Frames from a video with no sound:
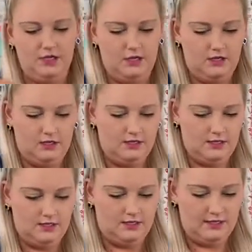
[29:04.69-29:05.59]
Has a lot of
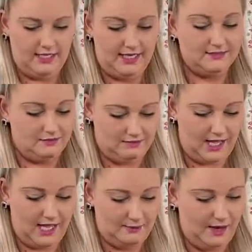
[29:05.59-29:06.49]
pockets has too. A
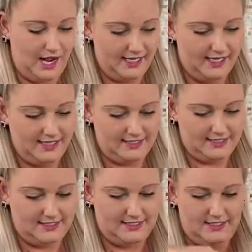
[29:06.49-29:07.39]
lot of and pockets. they zip.
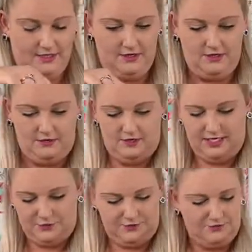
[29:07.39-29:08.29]
I like that.
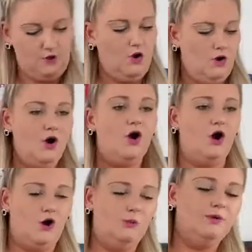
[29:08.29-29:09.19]
So your stuff doesn't
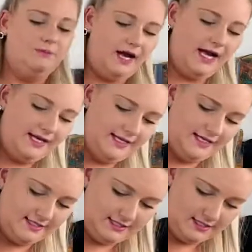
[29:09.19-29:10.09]
like open
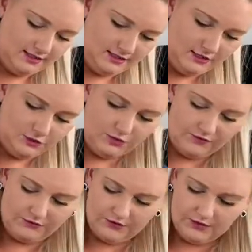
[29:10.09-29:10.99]
pockets. You
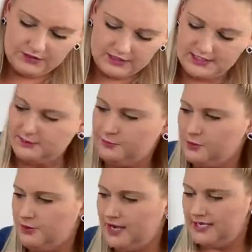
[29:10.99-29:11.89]
have
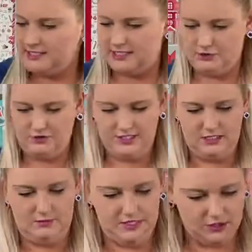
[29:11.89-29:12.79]
zipper pockets, like
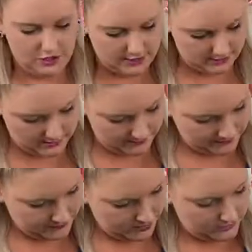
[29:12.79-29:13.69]
Chrissy mentioned.
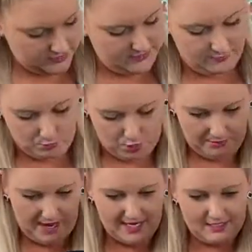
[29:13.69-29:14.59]
There's even more
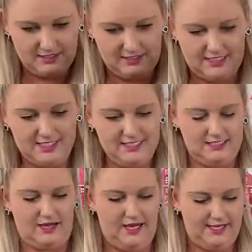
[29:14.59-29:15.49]
pockets on the
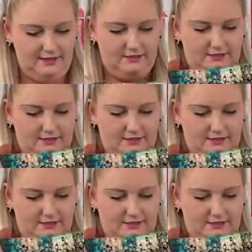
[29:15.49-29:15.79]
inside.